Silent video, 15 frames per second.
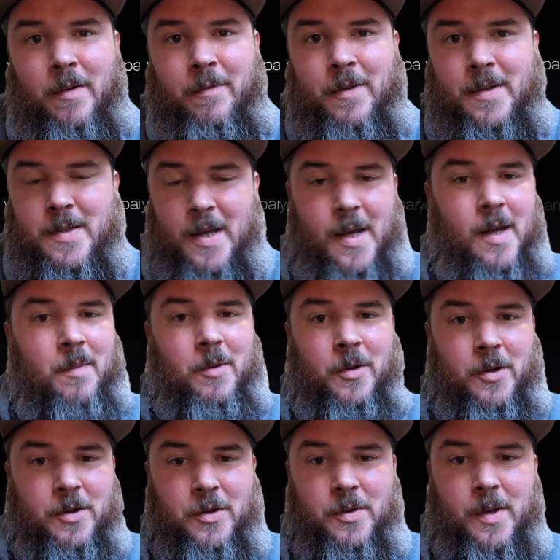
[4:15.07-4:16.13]
if it's able
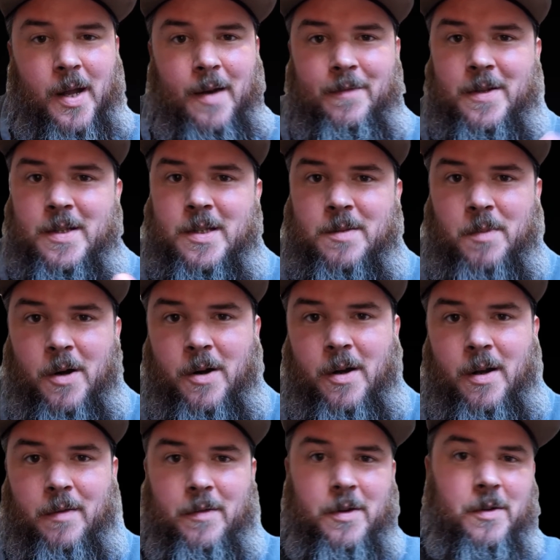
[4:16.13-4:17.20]
to do that, if it's smart
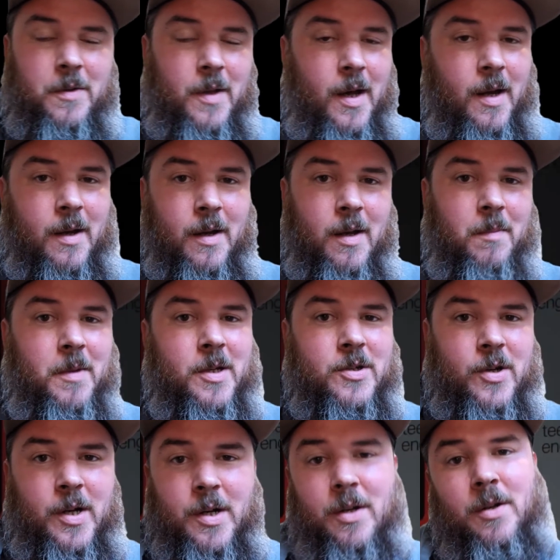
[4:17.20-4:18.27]
enough to do that and can be
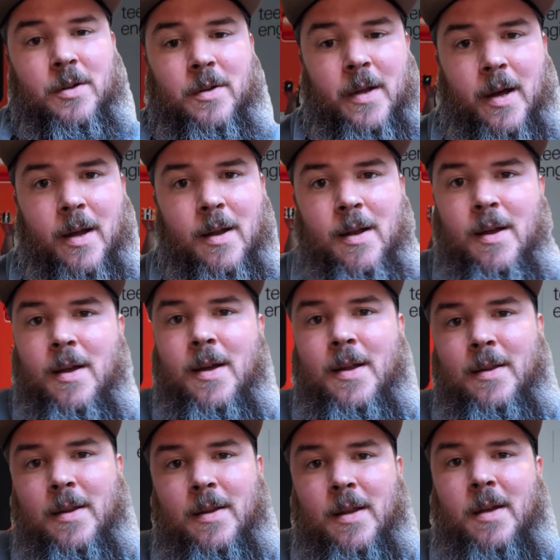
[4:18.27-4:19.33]
trained to do that,
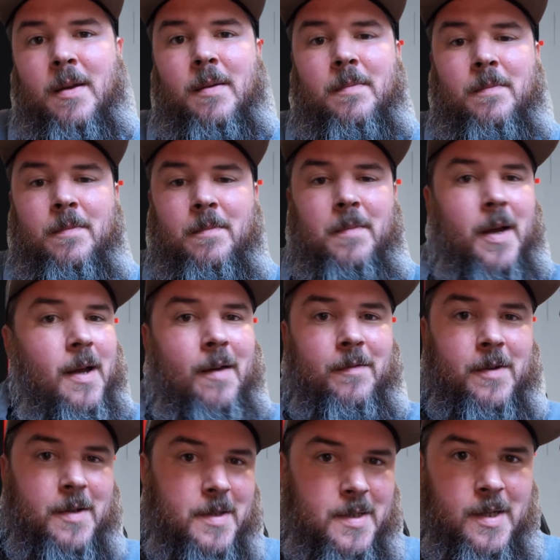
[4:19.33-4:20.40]
then they might have
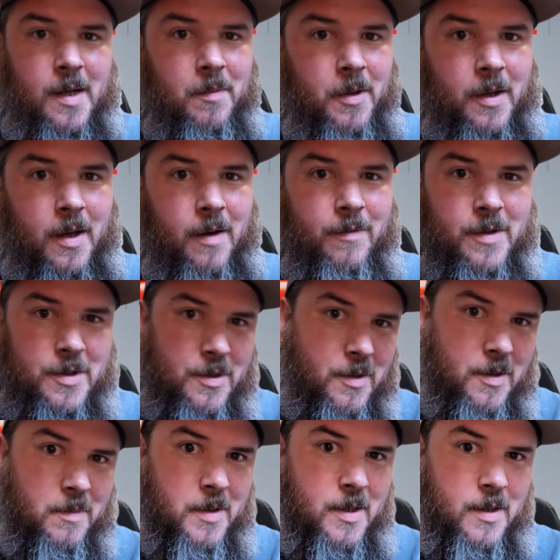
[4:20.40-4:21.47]
to disable that
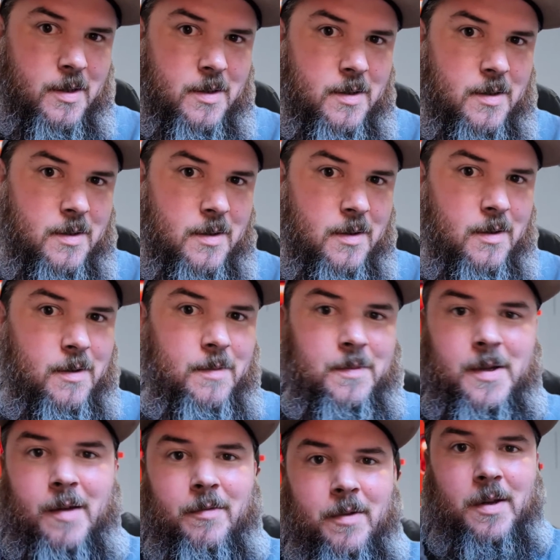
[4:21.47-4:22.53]
eventually because they'll
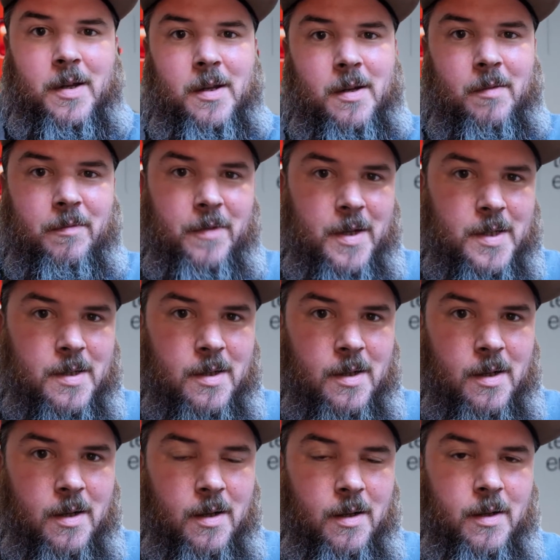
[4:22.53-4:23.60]
definitely end up
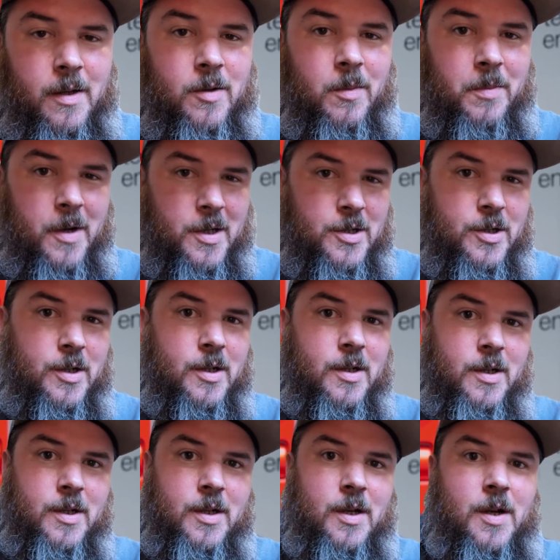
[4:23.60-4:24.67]
facing legal pressure.
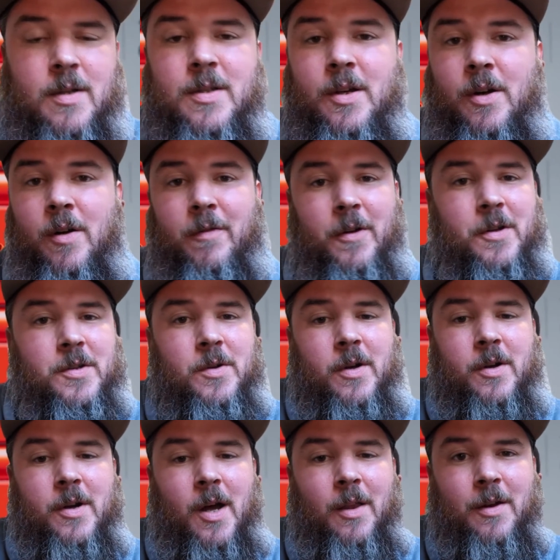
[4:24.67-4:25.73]
So for a
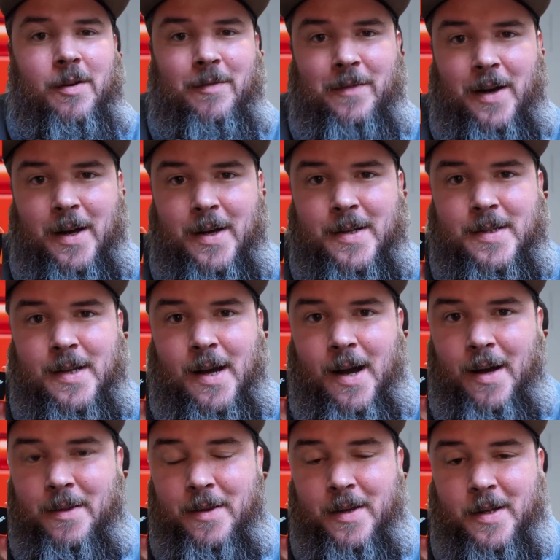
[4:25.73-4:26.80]
$200 device,
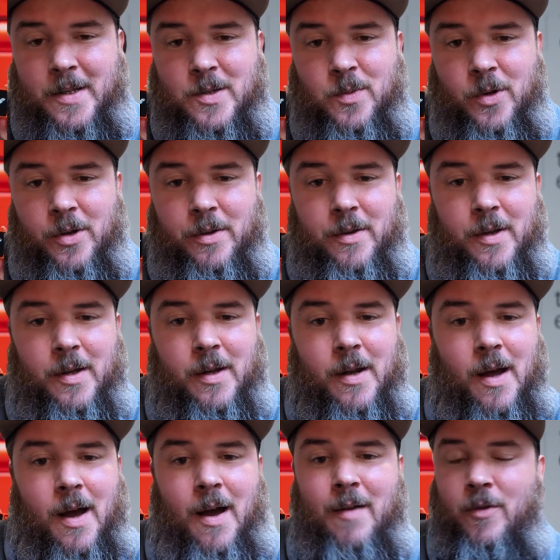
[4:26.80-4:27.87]
I think it's worth
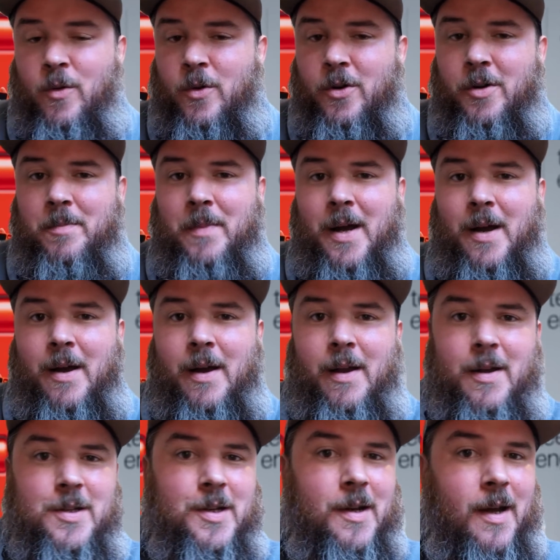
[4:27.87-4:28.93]
it. I've ordered mine.
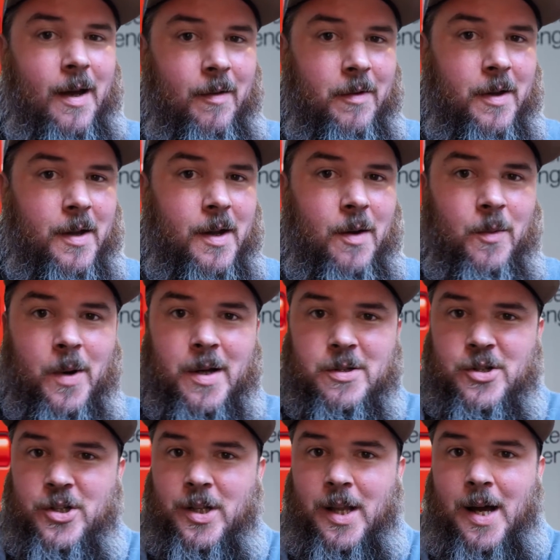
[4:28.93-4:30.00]
I should have it
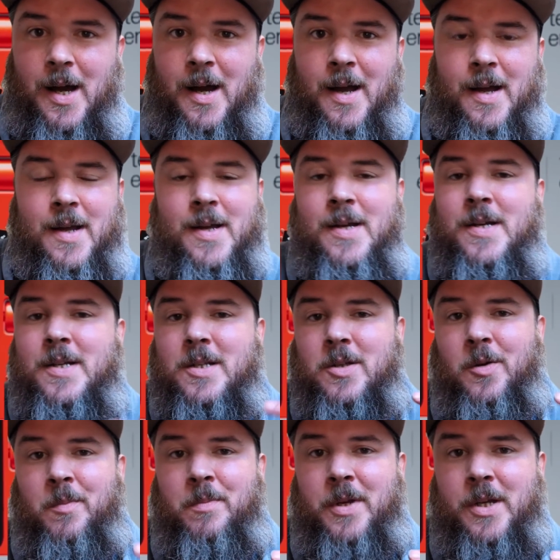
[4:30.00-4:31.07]
around July.
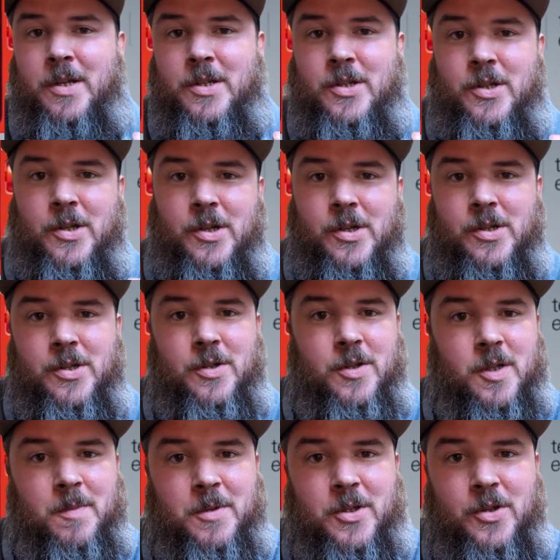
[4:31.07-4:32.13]
So be sure to
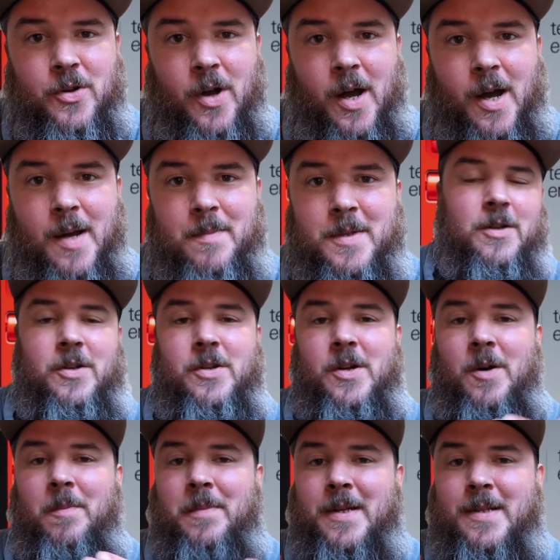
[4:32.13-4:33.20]
subscribe so you
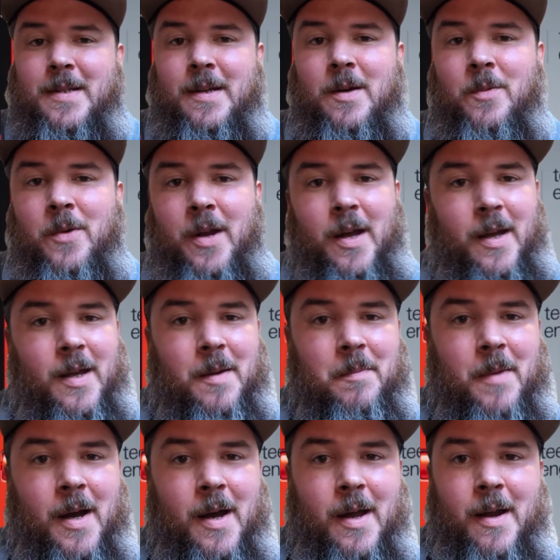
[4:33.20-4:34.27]
don't miss it when I get
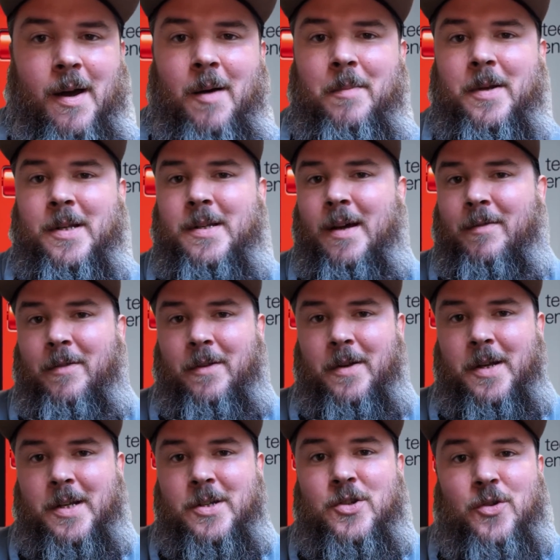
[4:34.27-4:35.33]
mine. I'll be
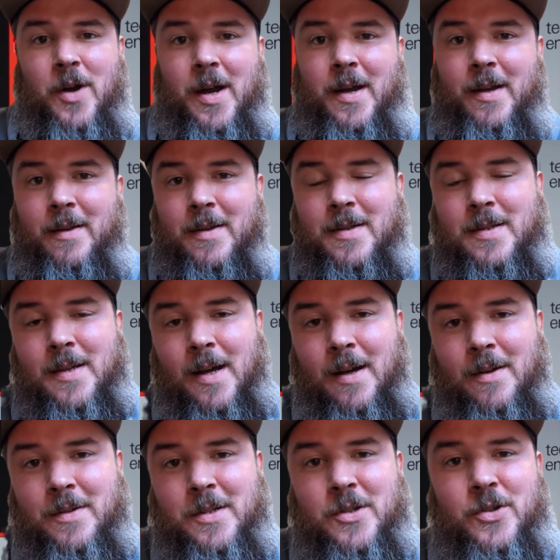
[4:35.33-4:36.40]
definitely trying this
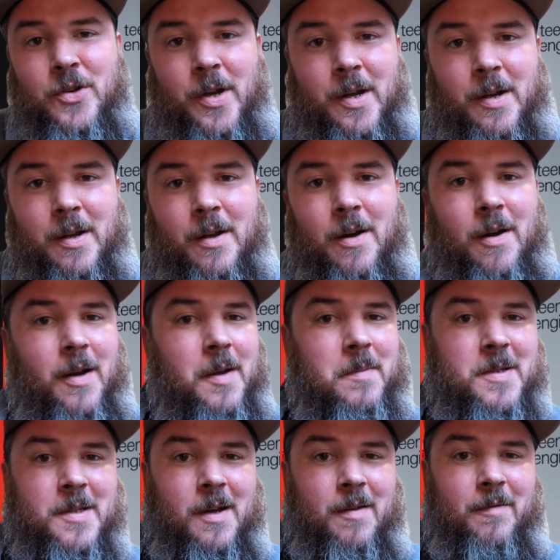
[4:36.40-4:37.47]
out to train it on
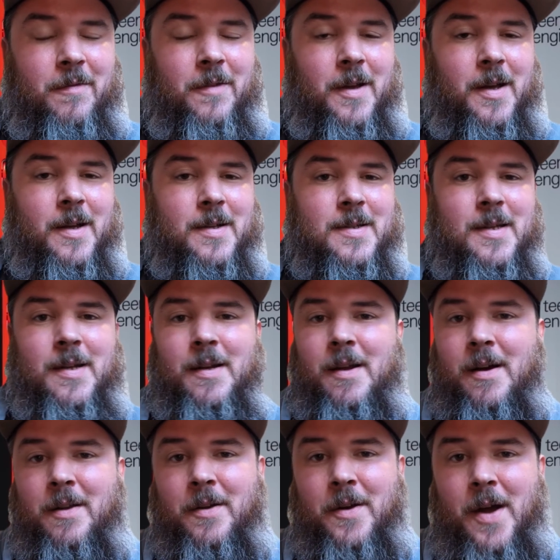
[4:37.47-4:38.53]
Amazon Flex and
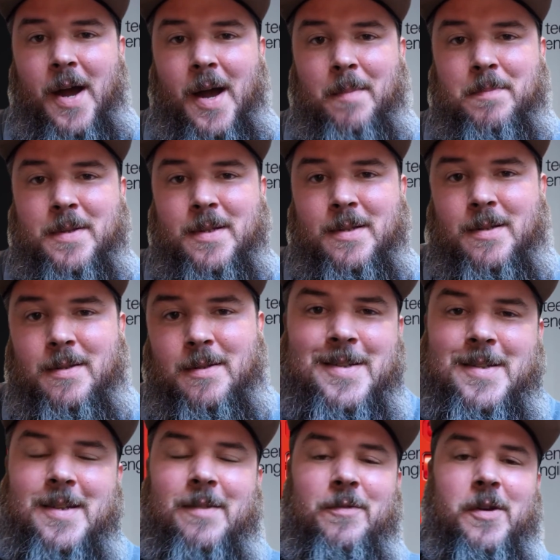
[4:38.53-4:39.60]
other apps
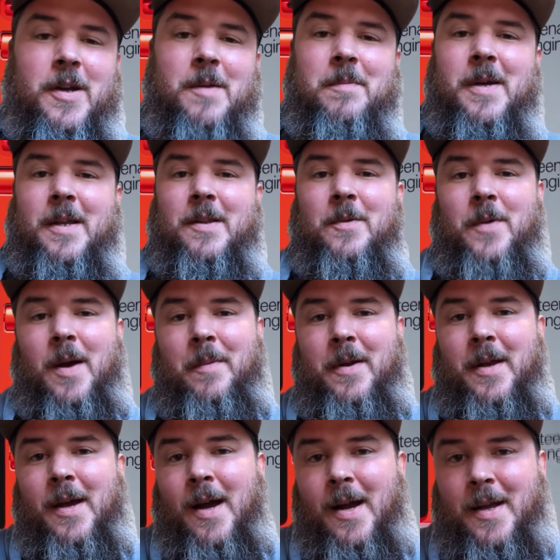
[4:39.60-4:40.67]
to see if we can make the
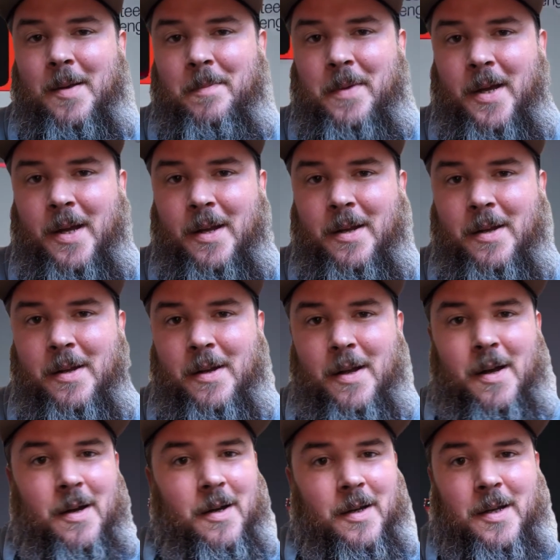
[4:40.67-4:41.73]
Rabbit AI Companion
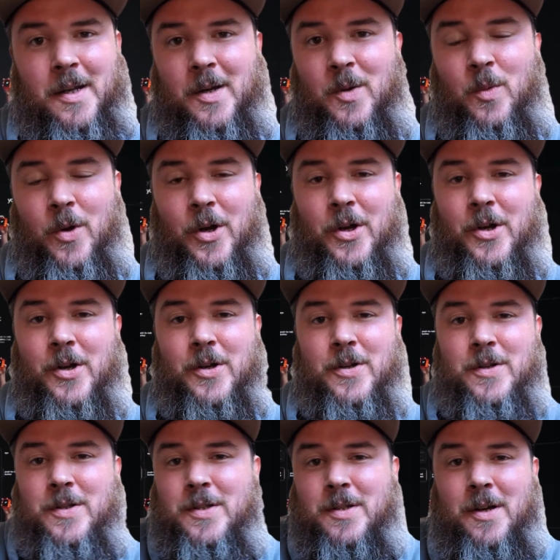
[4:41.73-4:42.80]
a gig
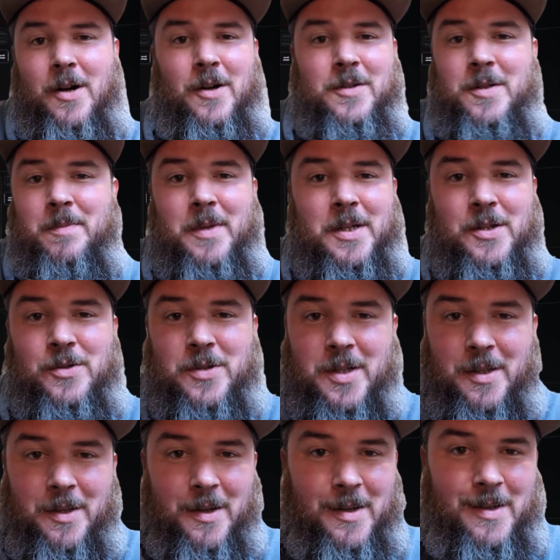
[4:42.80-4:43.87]
worker's ultimate
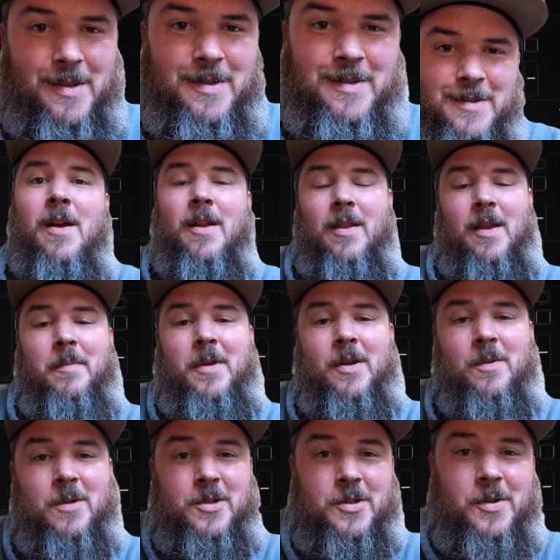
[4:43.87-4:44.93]
utility. Let me
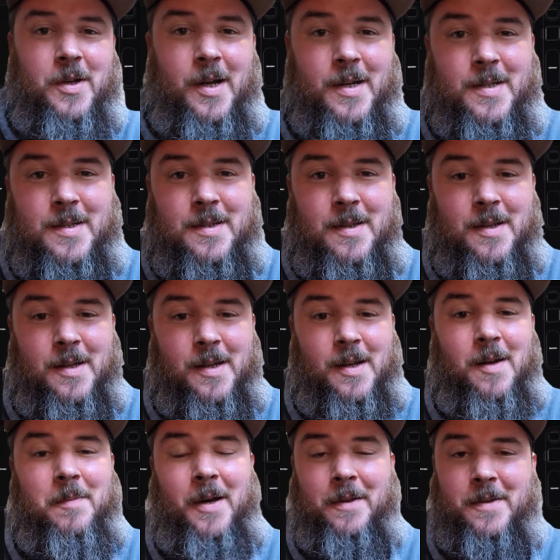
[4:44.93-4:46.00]
know what you guys
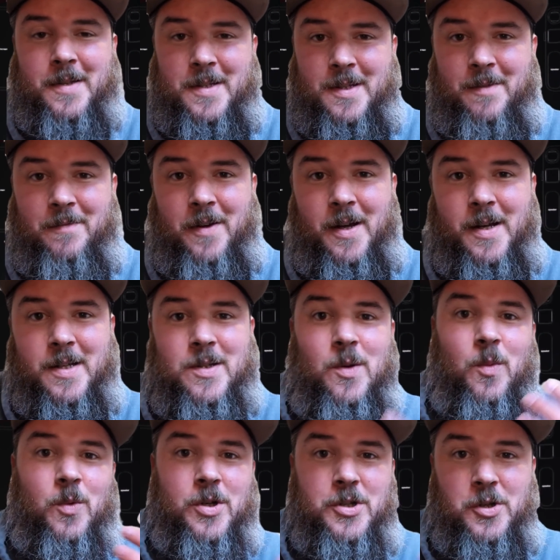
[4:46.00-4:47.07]
think about this device.
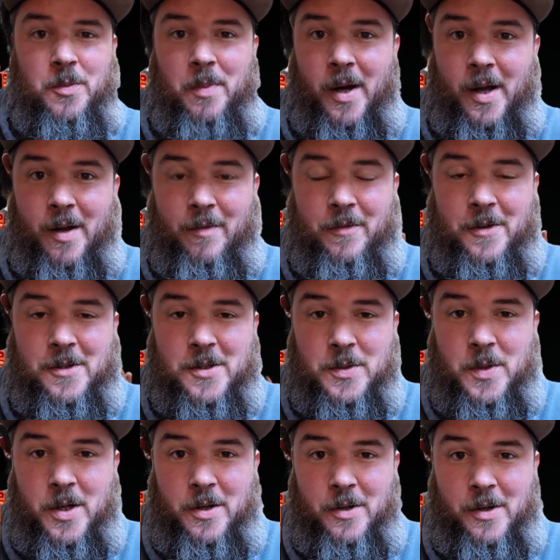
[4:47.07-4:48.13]
Would you buy it for
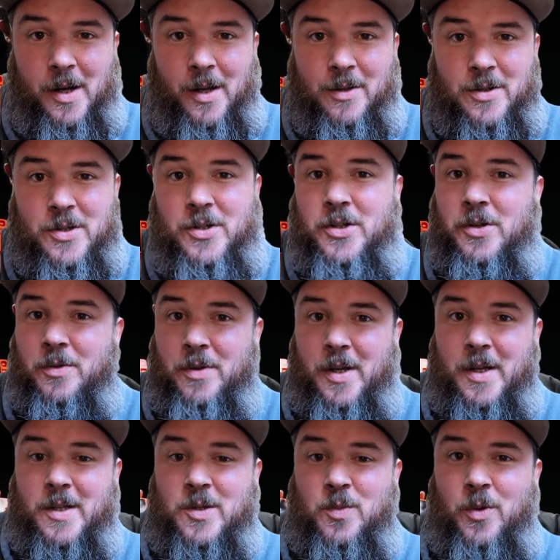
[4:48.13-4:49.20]
$200? Do you
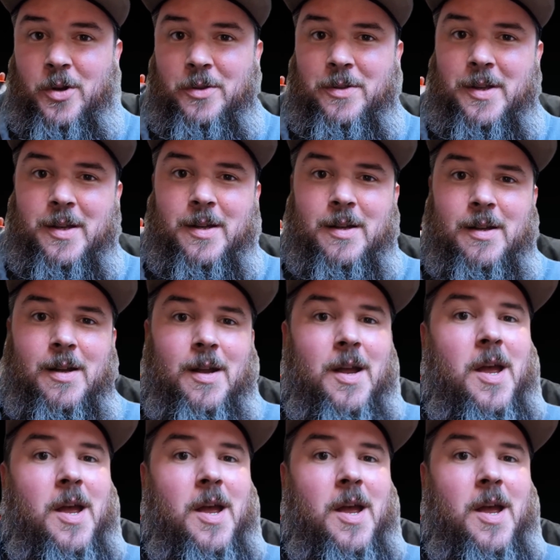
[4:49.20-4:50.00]
think it's worth it?